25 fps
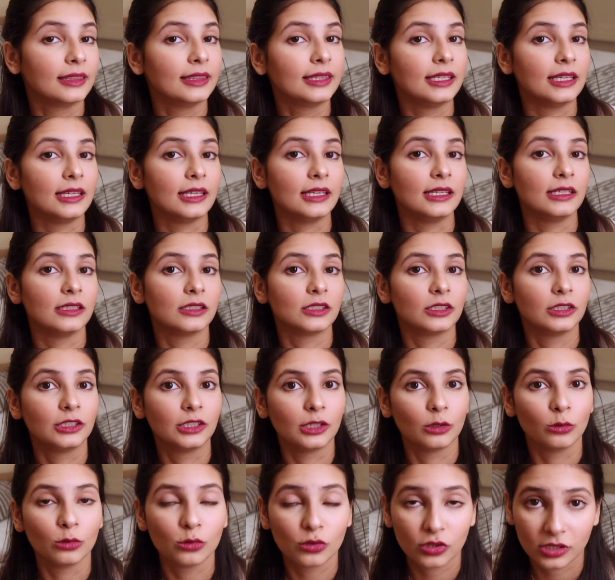these
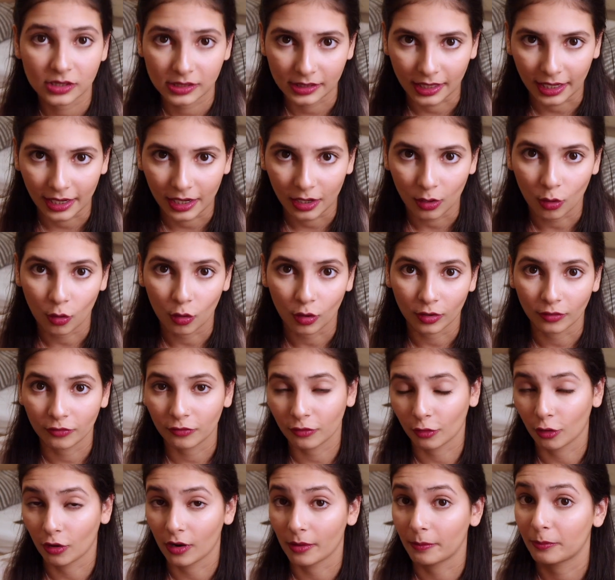do stay on
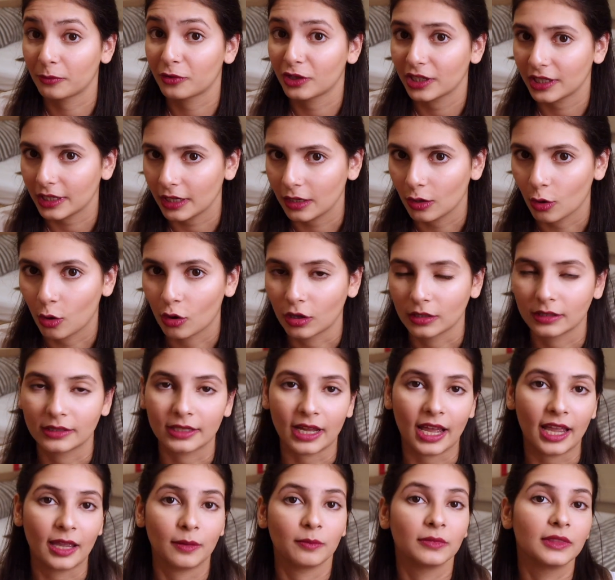for a pretty long
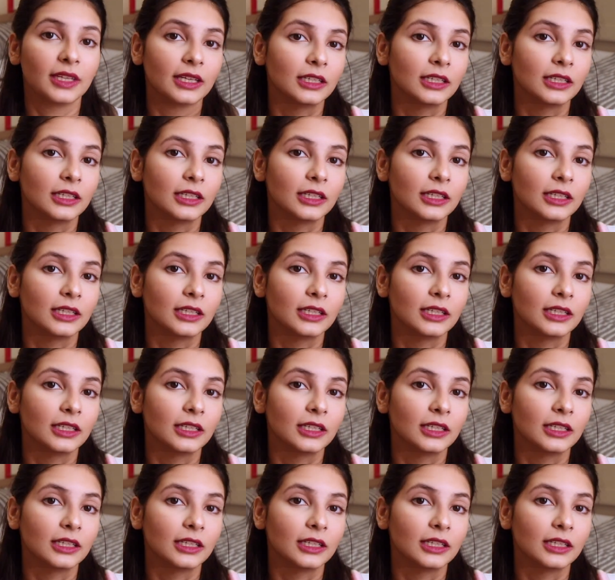time,